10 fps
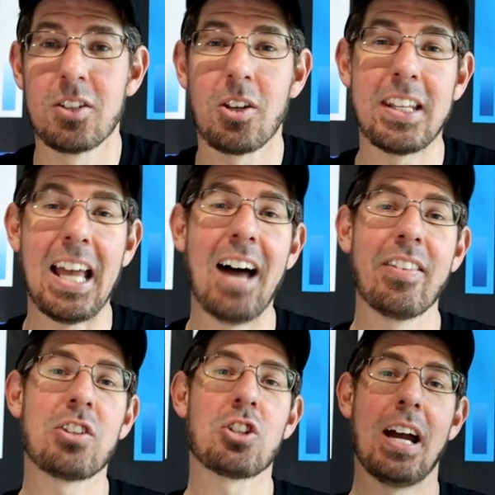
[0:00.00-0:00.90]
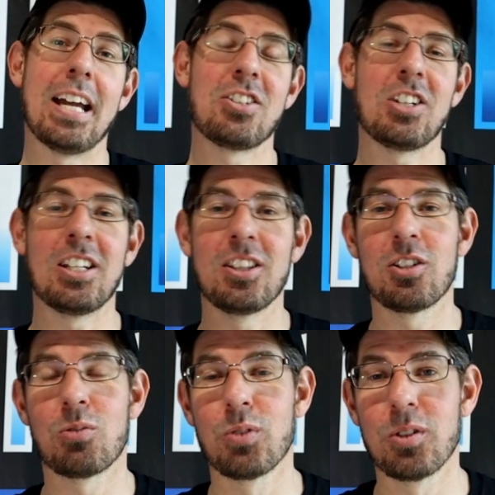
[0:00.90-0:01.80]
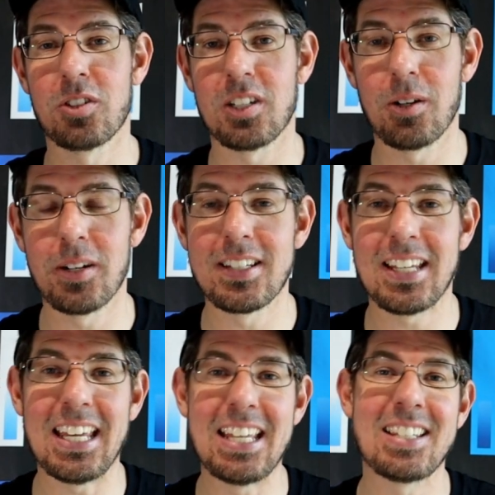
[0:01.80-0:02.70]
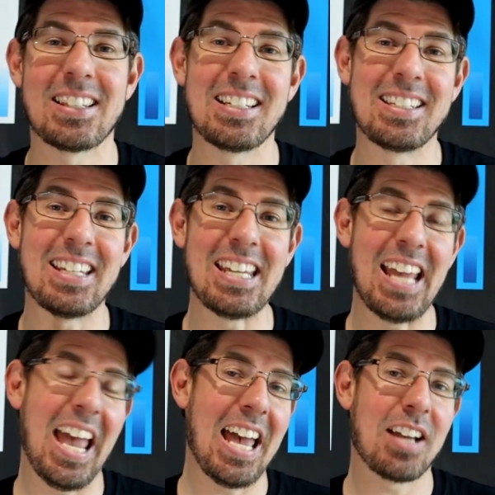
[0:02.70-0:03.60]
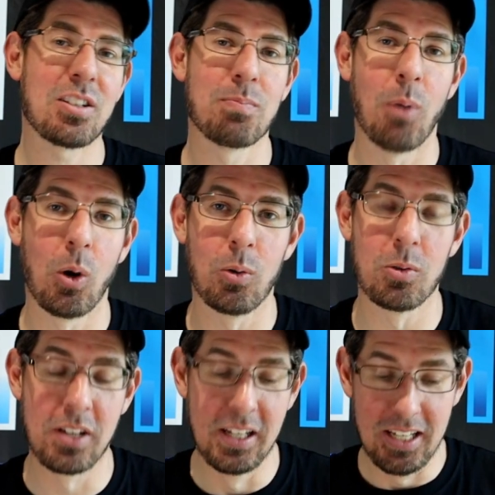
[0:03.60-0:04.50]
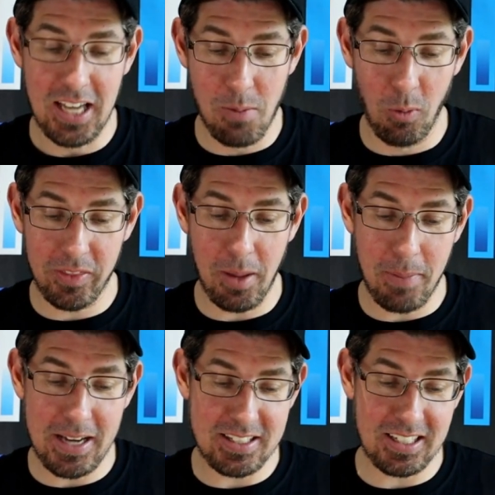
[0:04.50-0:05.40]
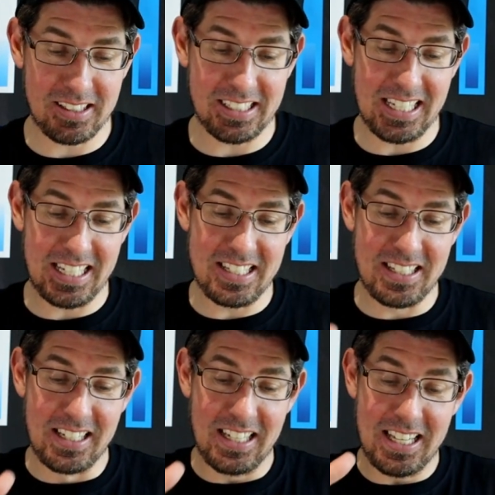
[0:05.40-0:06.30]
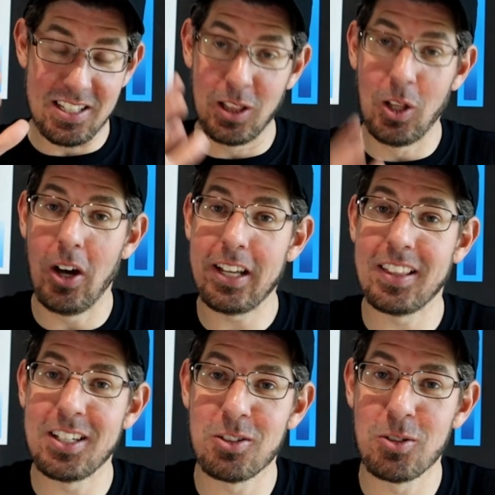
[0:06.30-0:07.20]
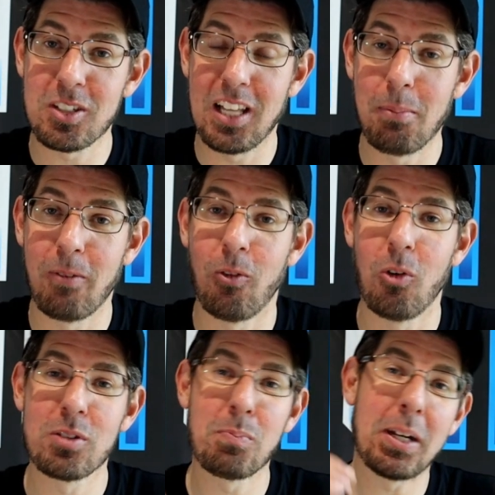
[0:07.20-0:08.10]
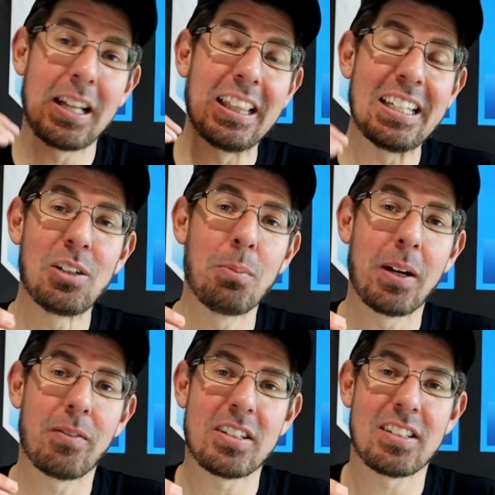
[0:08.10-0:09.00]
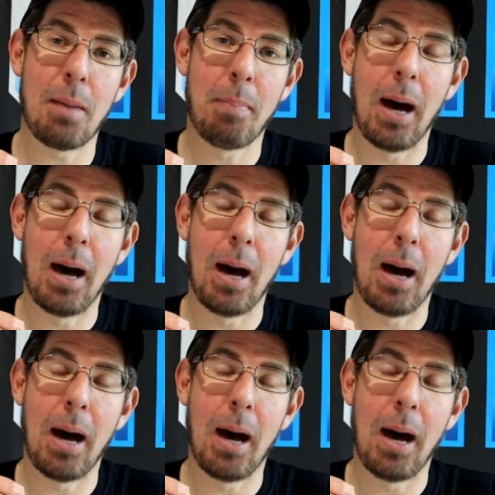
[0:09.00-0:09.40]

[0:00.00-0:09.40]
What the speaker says: So the other change in this reel series is the DX models. And what that basically is like these new Slammer 4s, but a little bit of a step